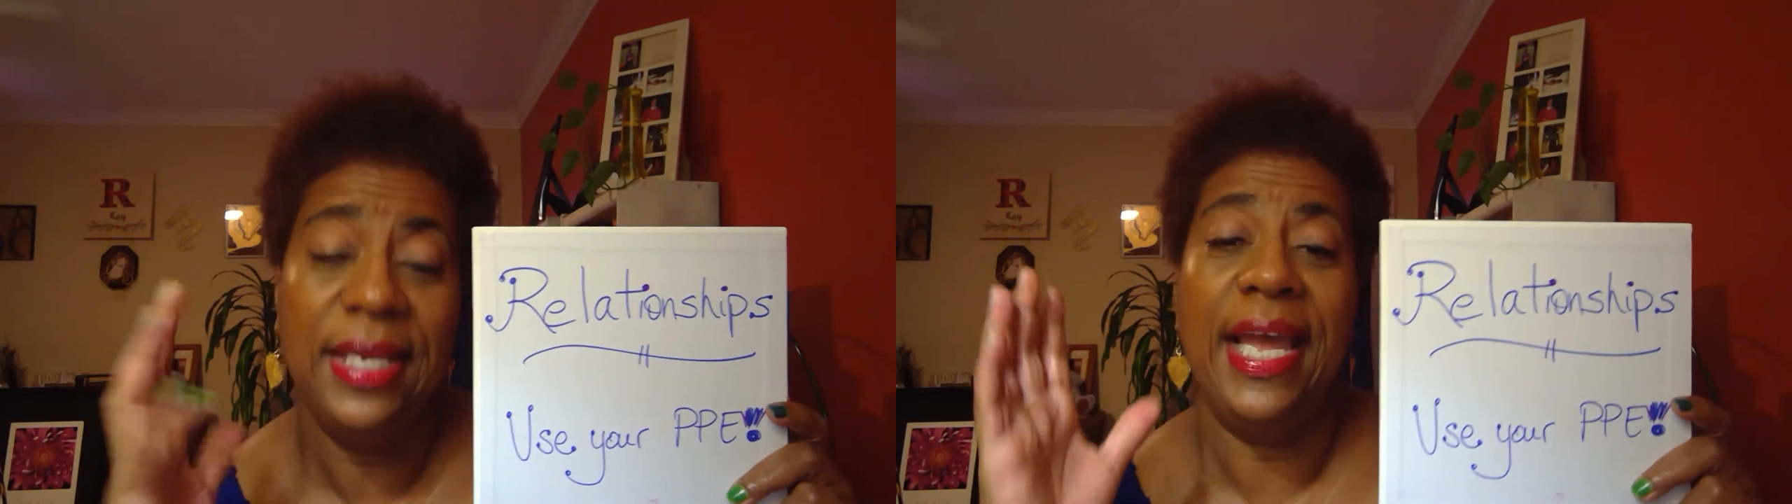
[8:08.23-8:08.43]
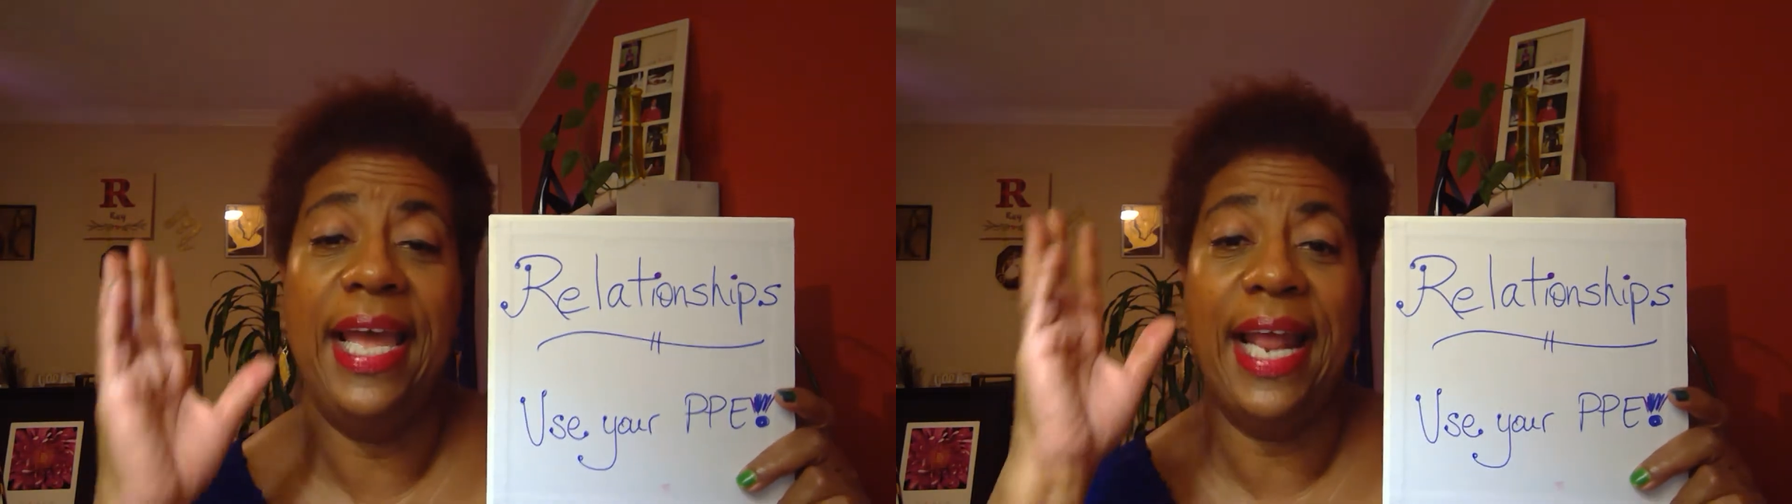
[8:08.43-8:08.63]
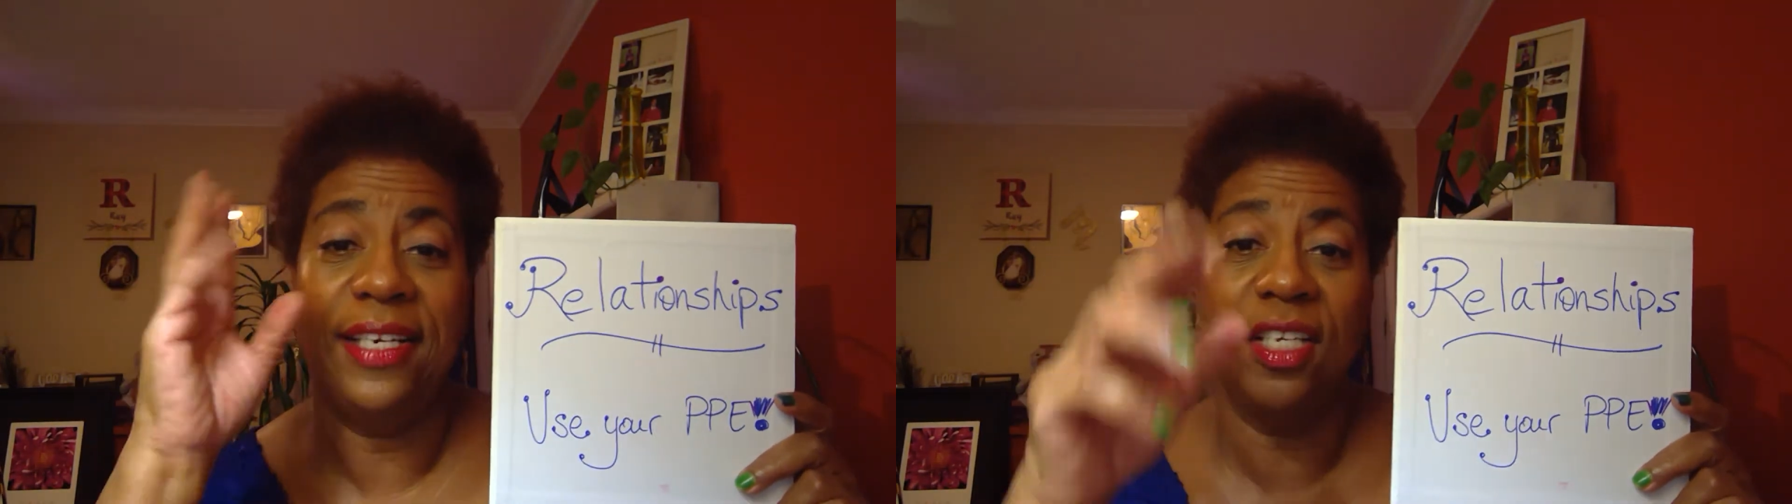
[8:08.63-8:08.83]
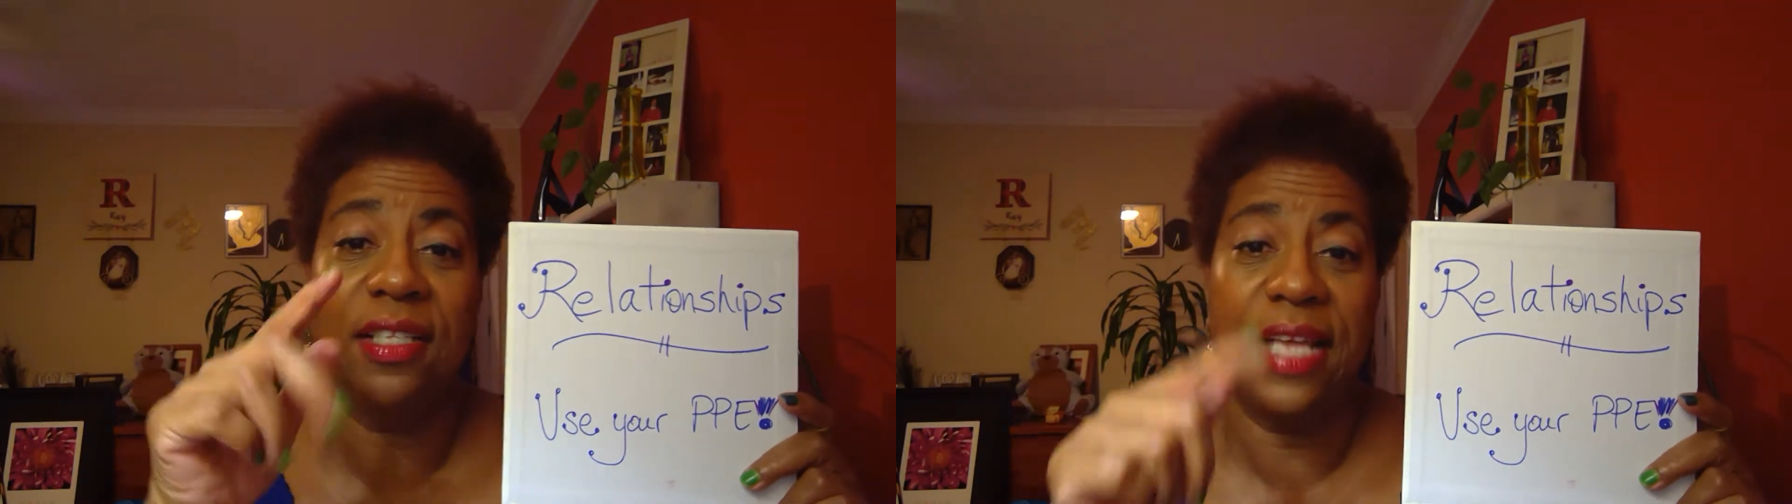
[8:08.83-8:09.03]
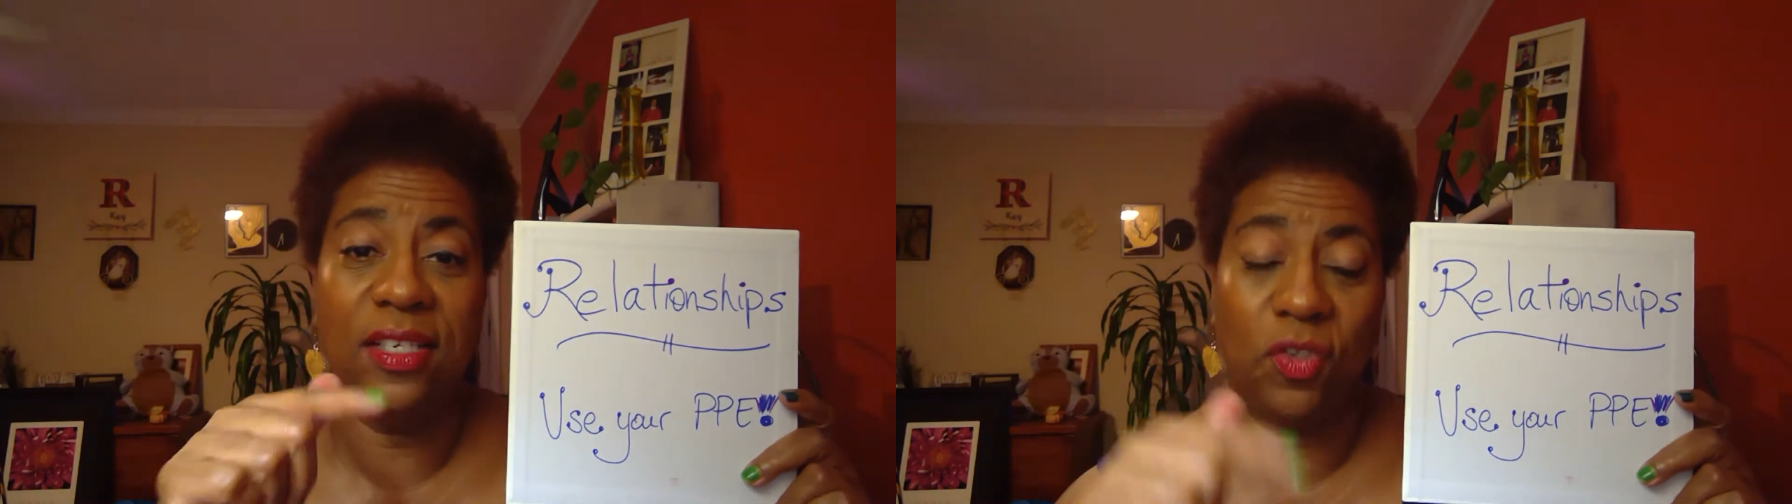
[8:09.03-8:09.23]
And I took
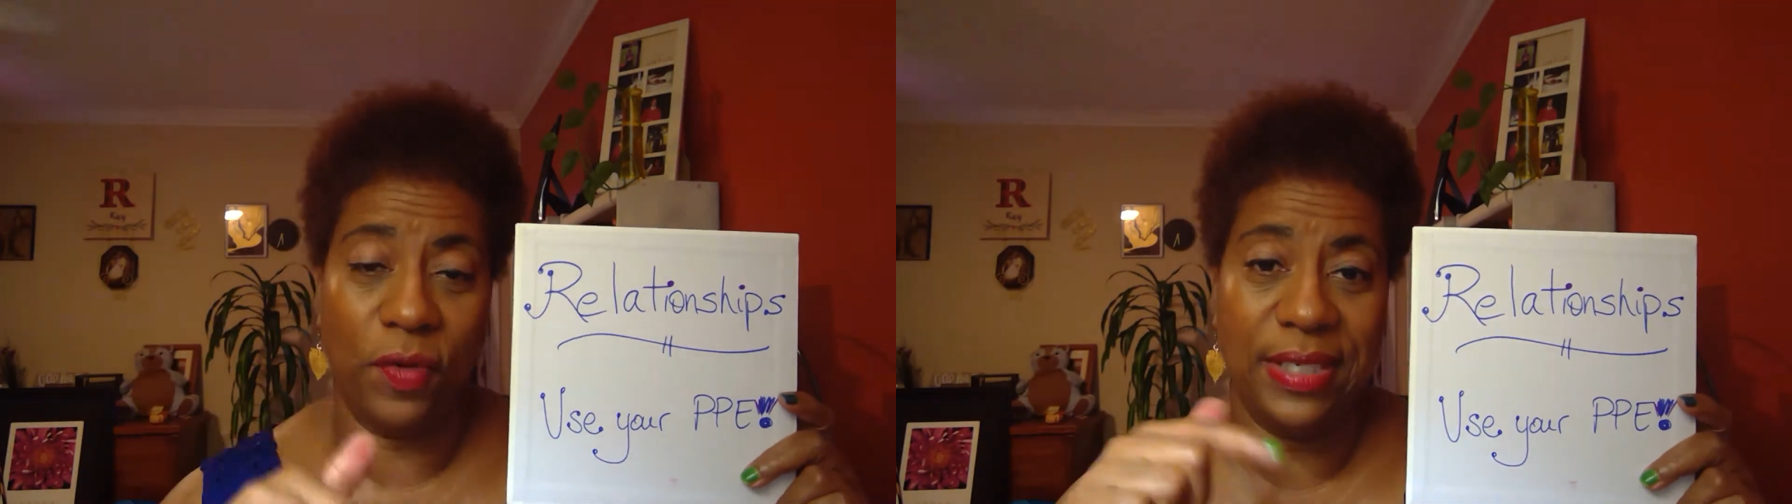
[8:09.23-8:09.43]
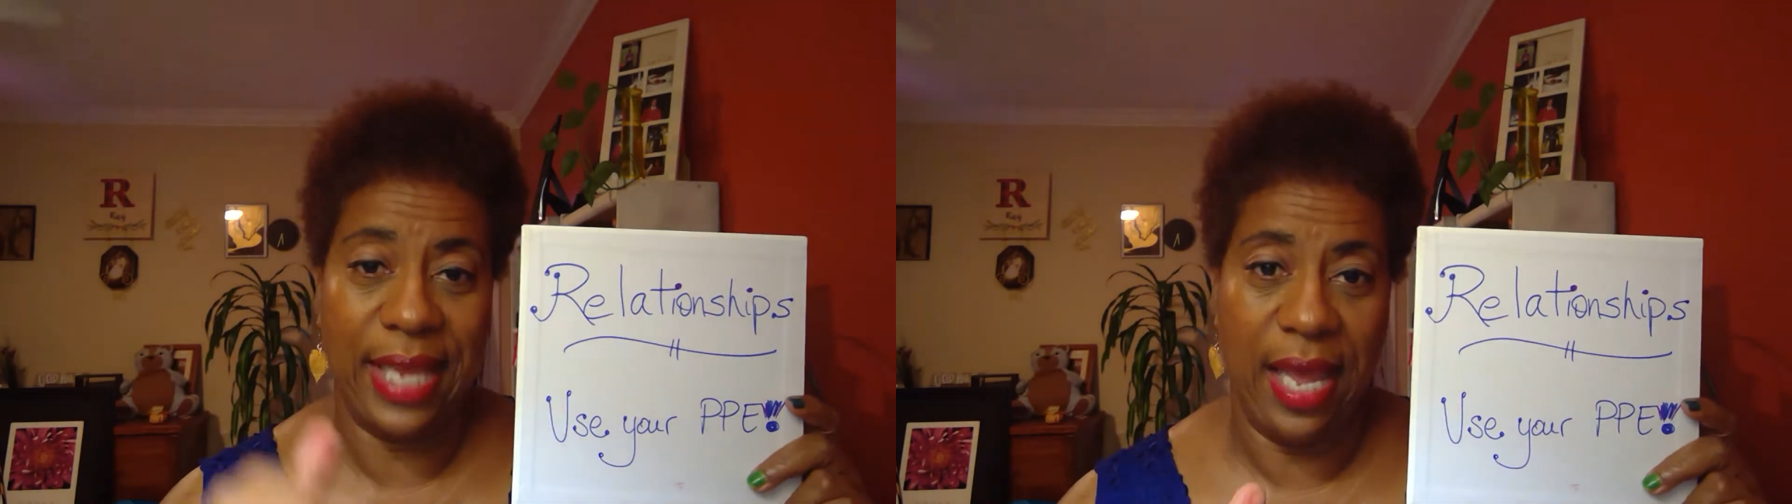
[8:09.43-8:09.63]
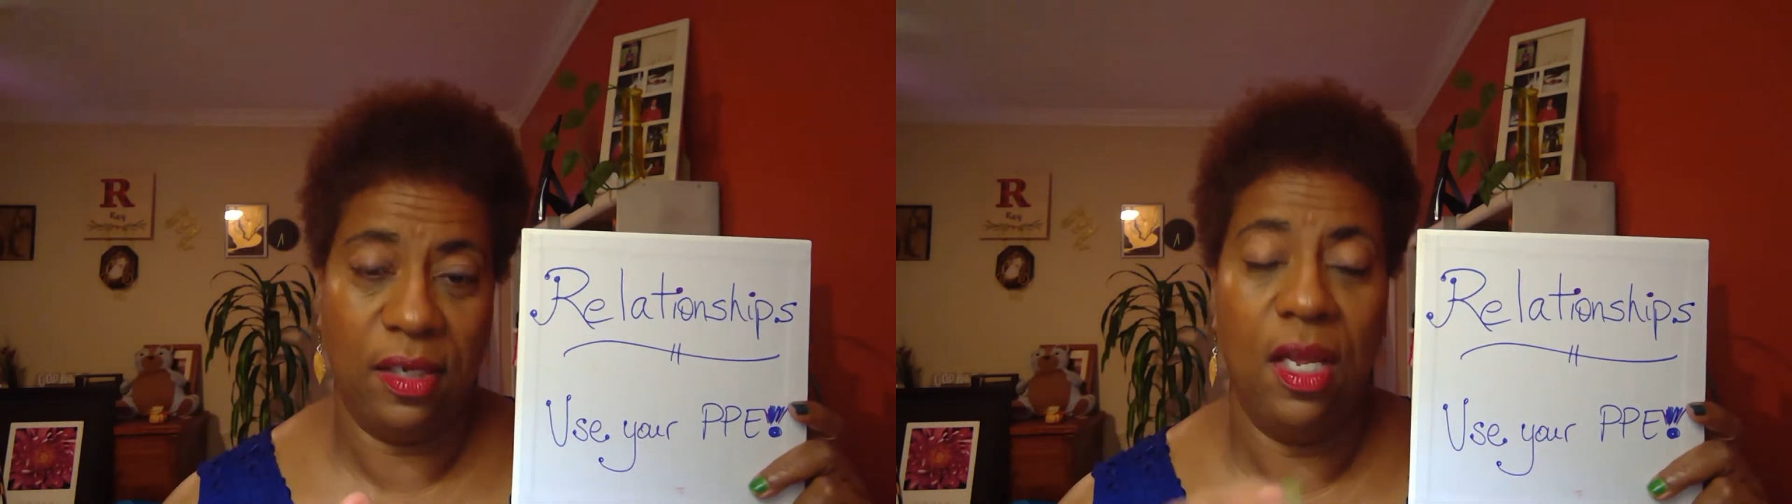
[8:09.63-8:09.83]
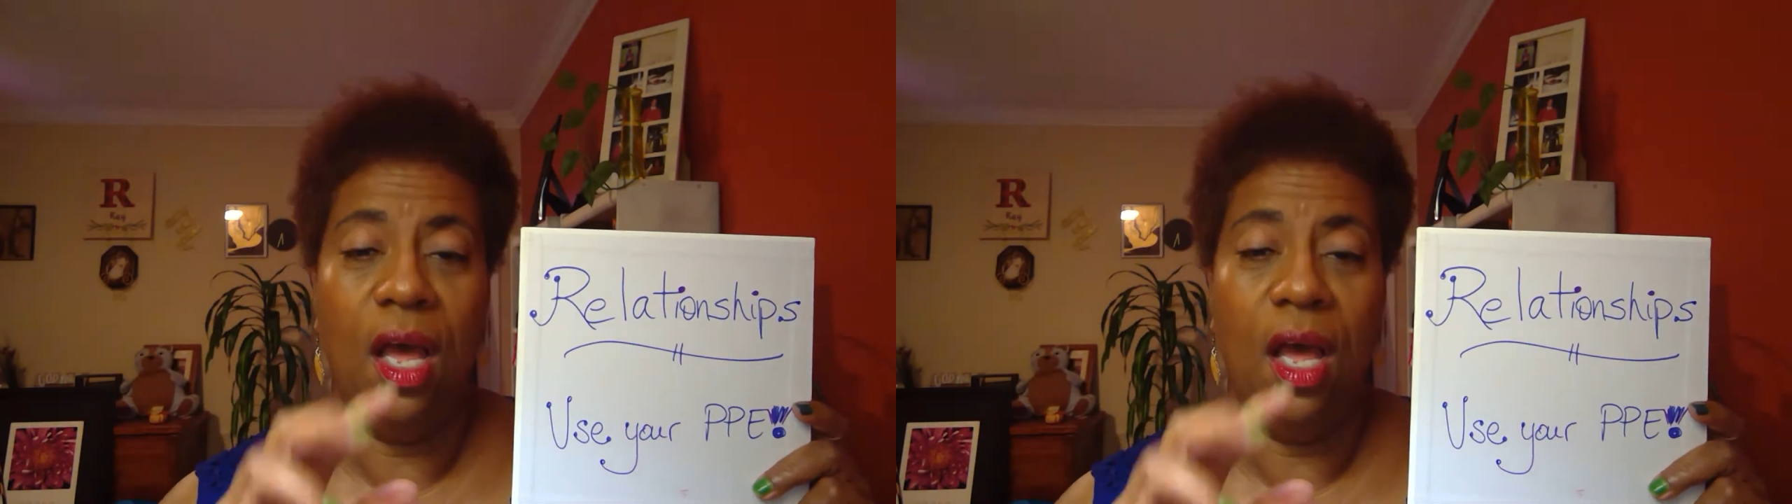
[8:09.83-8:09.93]
that stress out